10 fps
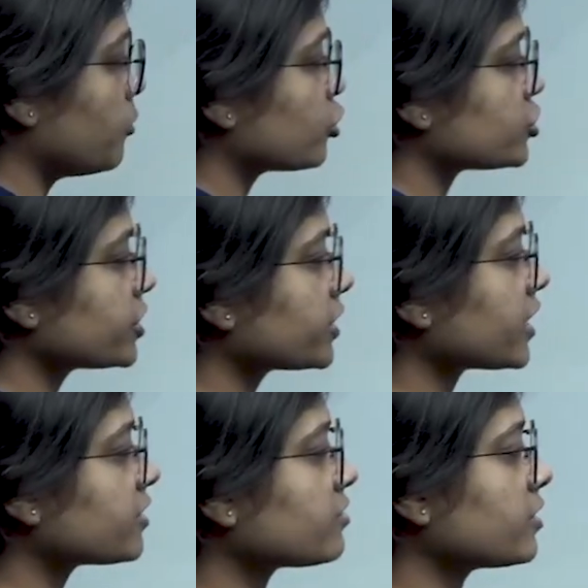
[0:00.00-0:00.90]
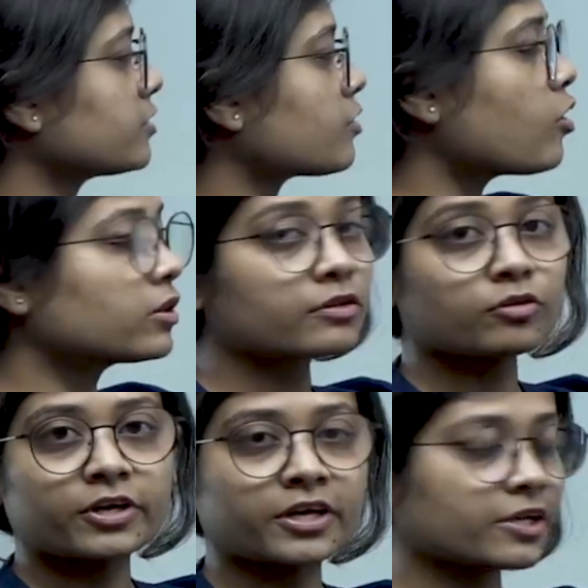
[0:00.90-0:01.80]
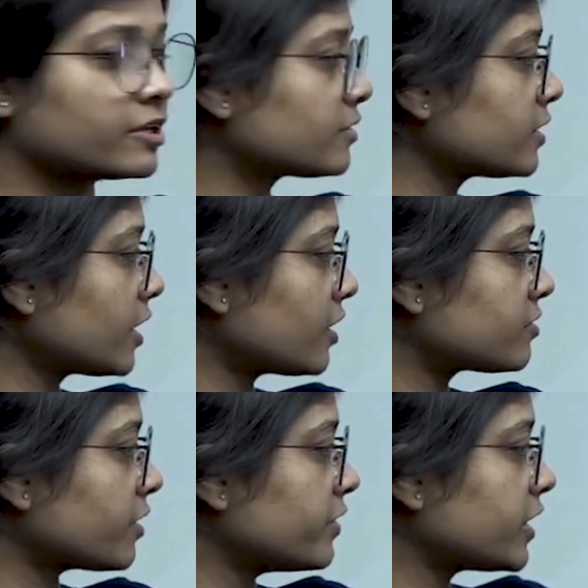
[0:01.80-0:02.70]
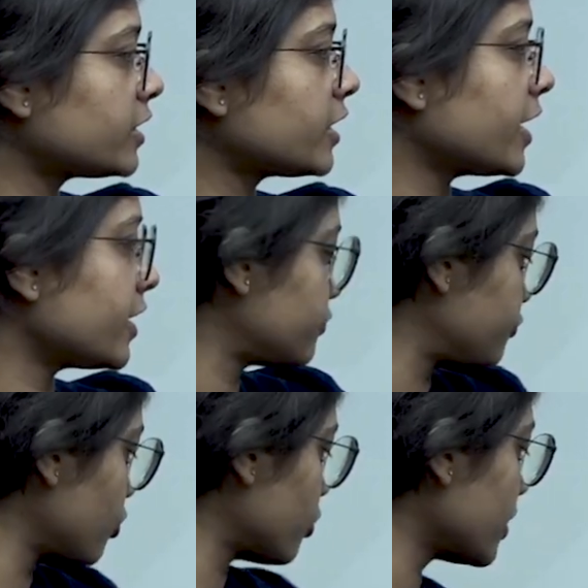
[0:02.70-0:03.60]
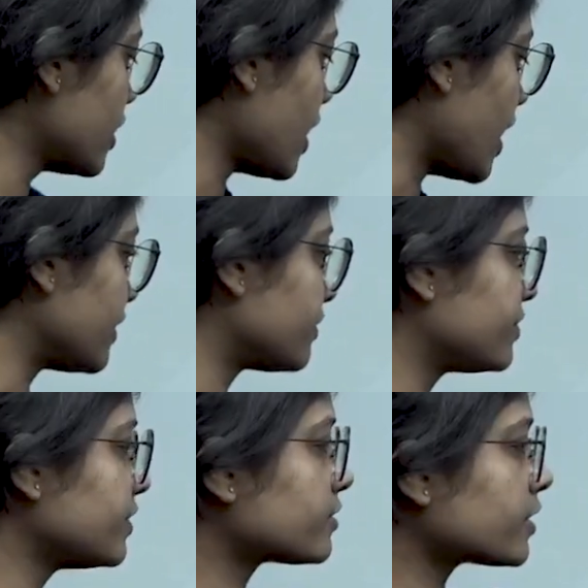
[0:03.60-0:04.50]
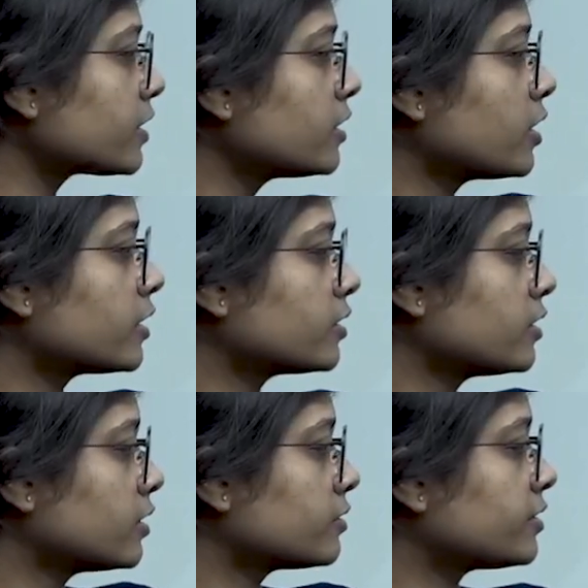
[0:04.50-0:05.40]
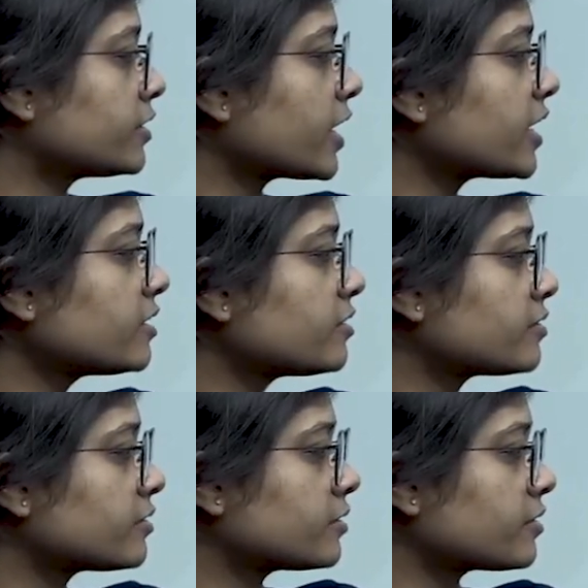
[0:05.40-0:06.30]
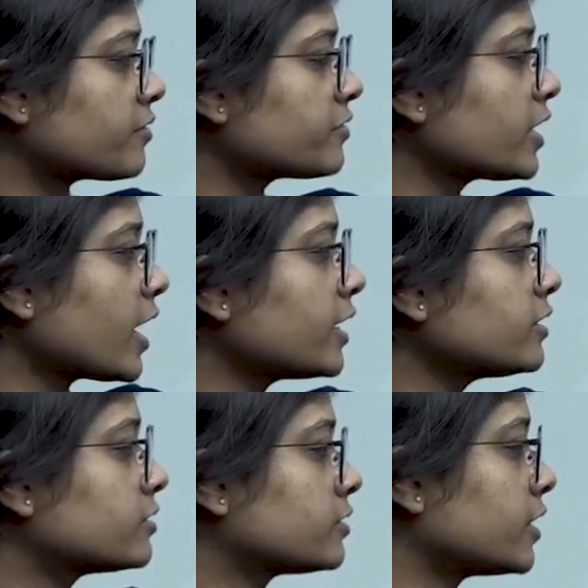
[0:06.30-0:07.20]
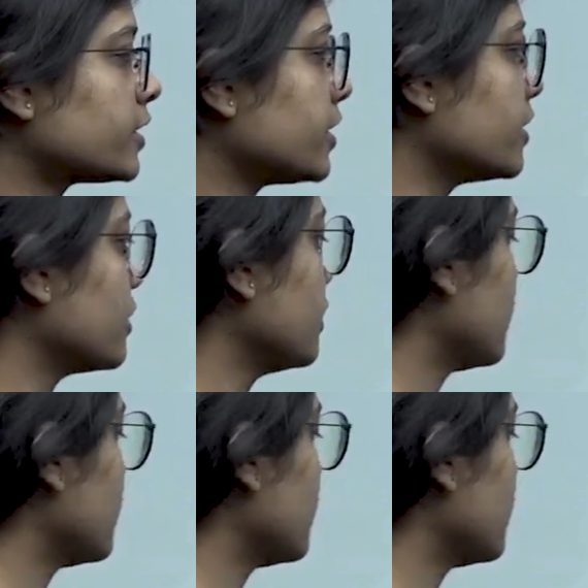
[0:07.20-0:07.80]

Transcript: Poaching deaths is also decreasing, that is seventeen, eight, four, and seizure ten, seven and thirteen.